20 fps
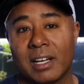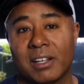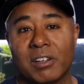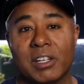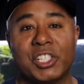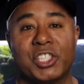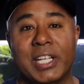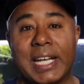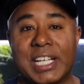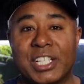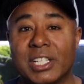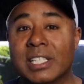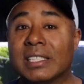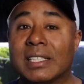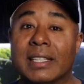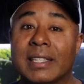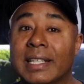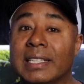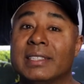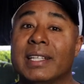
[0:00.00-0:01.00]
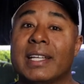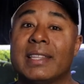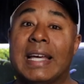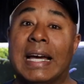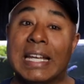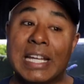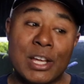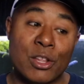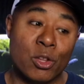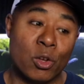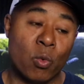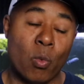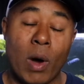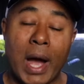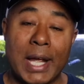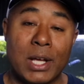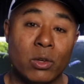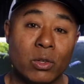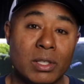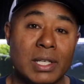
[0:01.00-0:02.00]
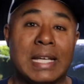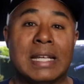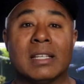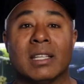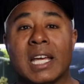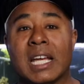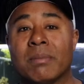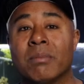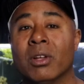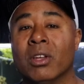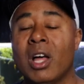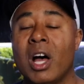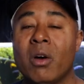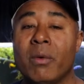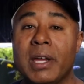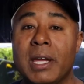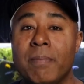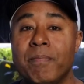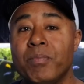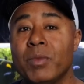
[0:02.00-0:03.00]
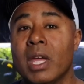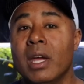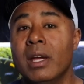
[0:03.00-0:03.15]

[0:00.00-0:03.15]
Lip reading: crustaceans and things like that in the wild in Lake Malawi.